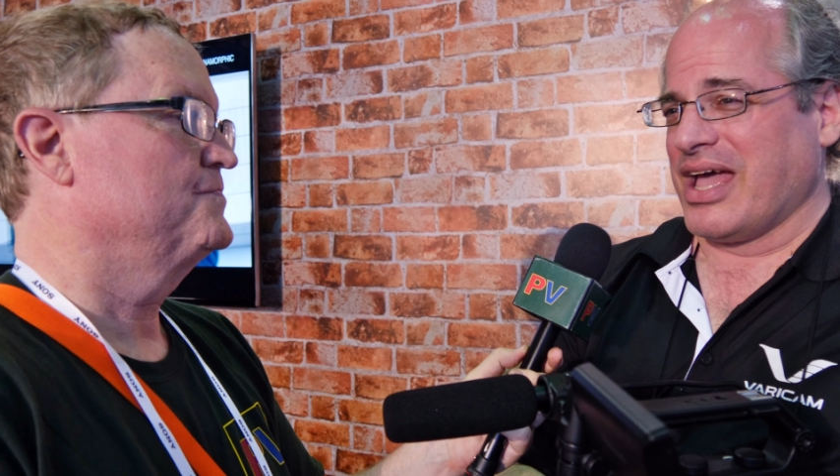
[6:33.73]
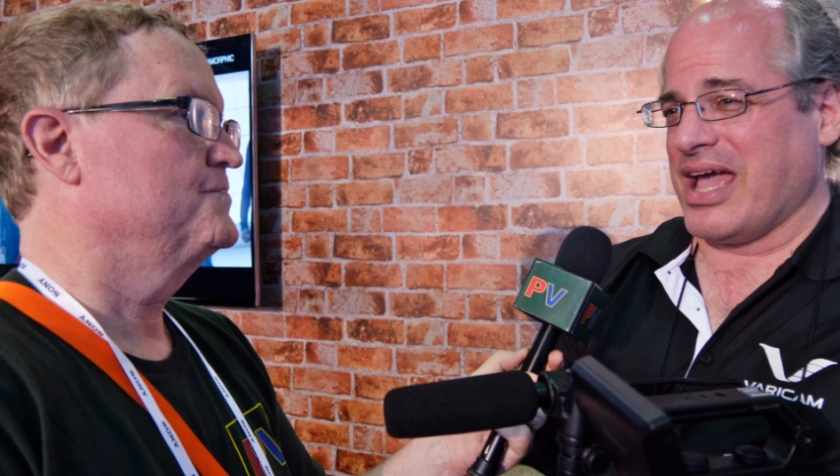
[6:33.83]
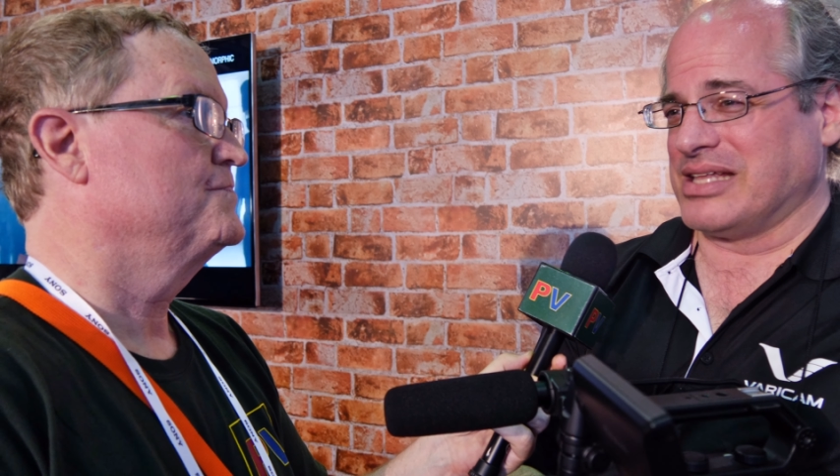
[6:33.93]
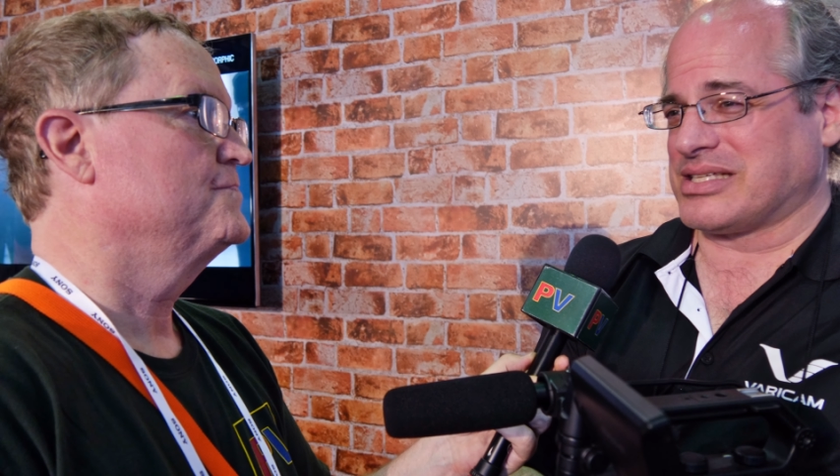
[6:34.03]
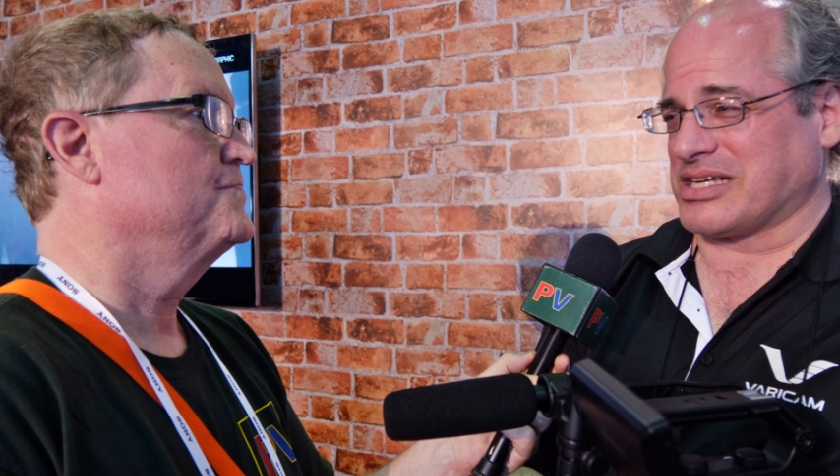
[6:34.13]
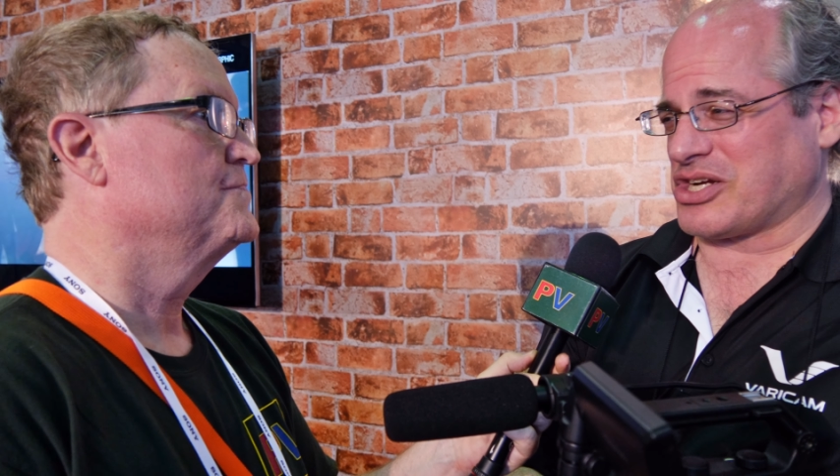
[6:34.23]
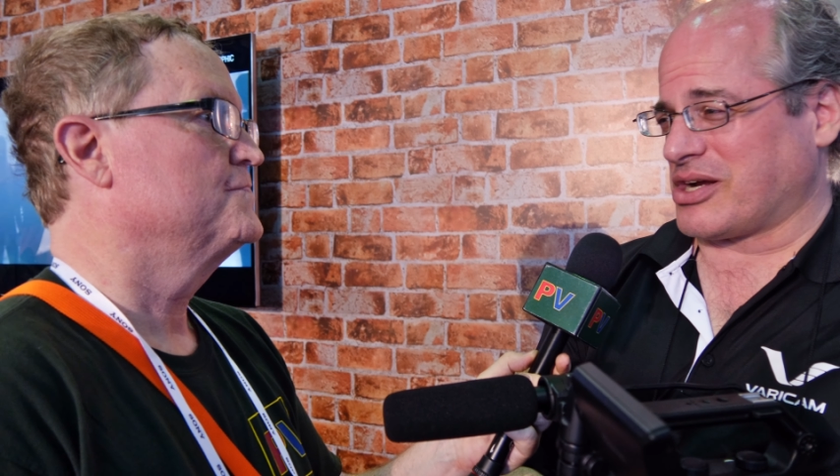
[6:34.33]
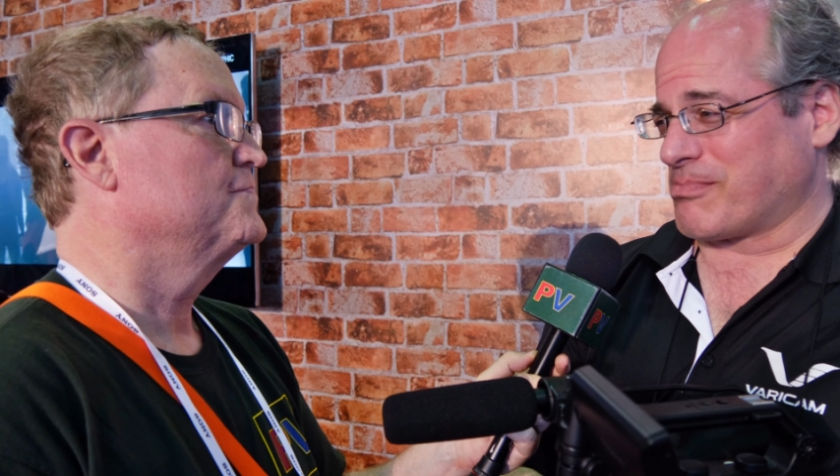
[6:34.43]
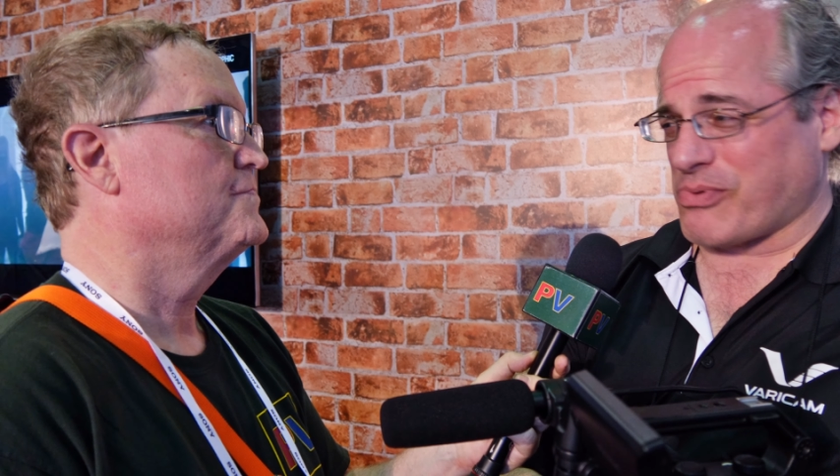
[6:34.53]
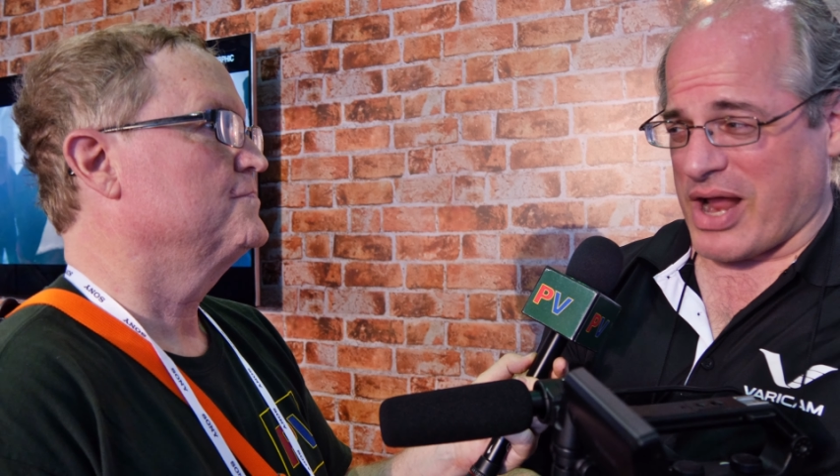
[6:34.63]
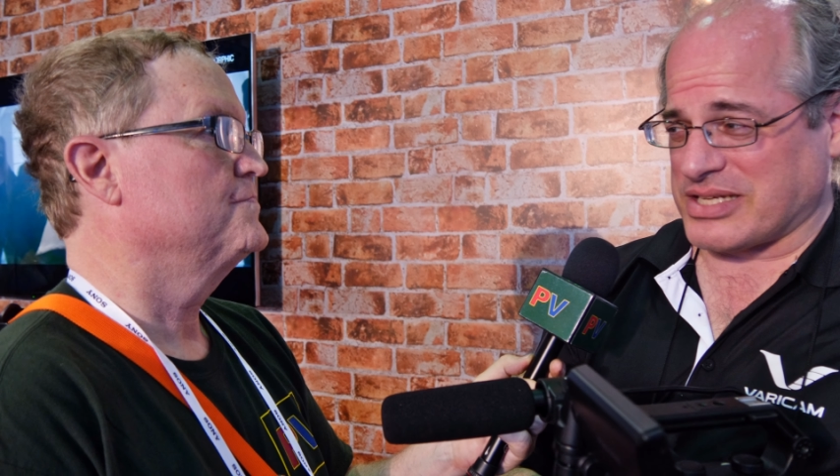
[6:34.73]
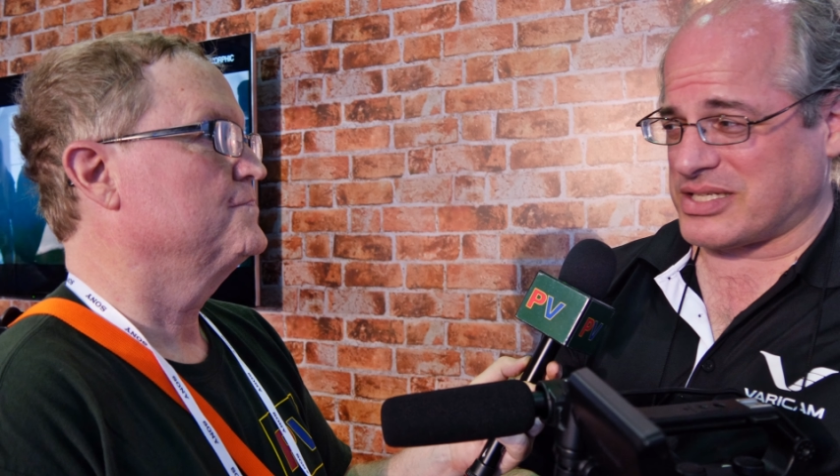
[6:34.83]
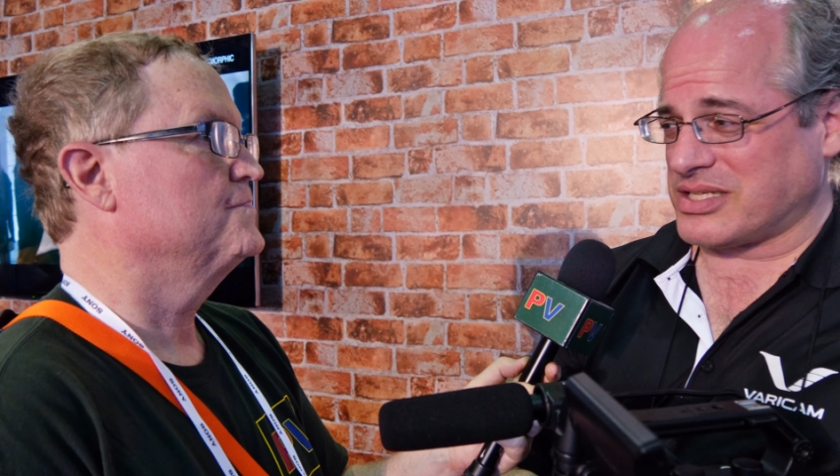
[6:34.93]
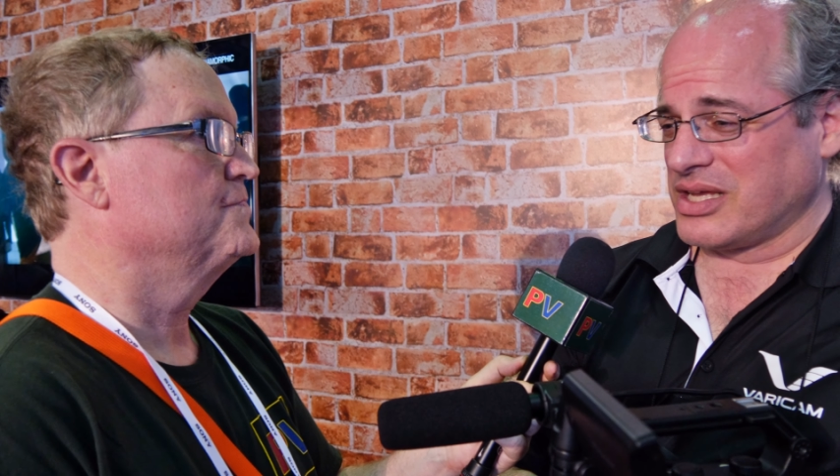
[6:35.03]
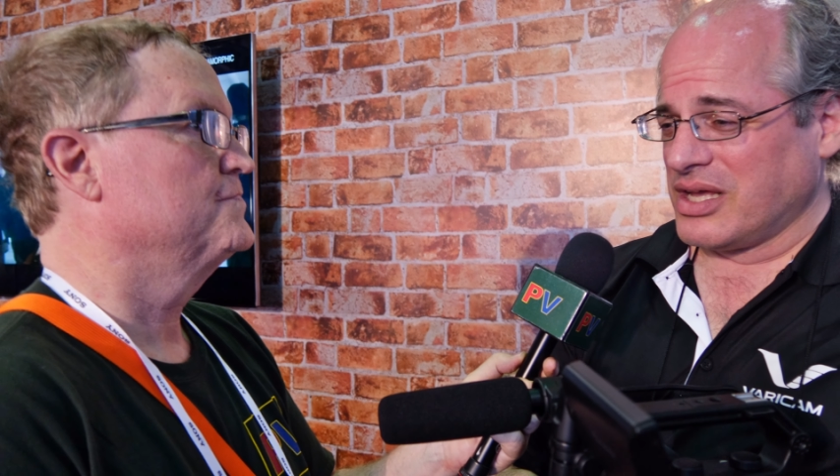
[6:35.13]
in such a
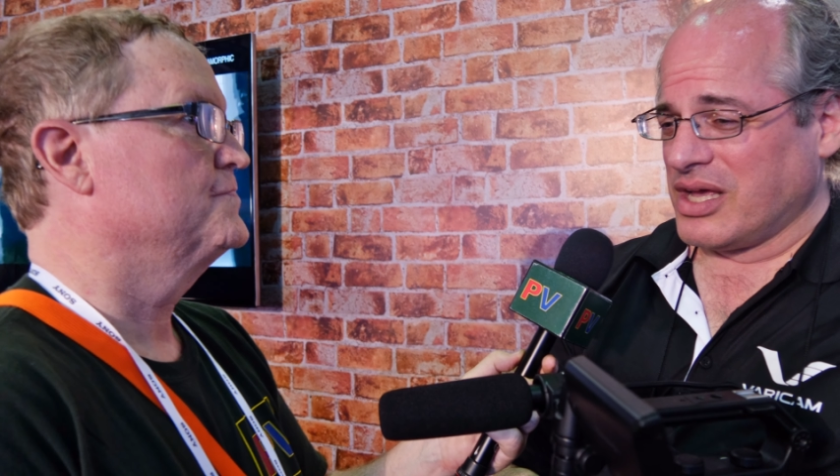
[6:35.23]
compressed,